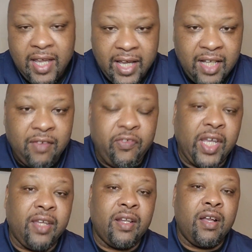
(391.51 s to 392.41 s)

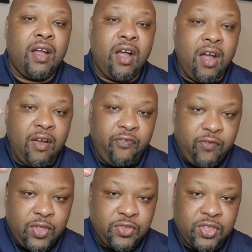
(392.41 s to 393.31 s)
elevate our
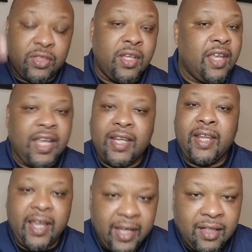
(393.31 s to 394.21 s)
future, and
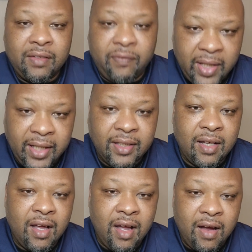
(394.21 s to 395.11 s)
elevate
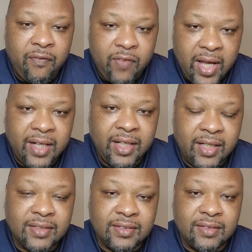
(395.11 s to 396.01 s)
our
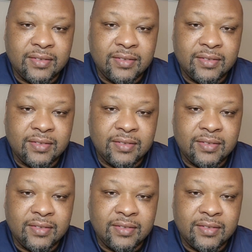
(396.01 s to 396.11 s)
finances.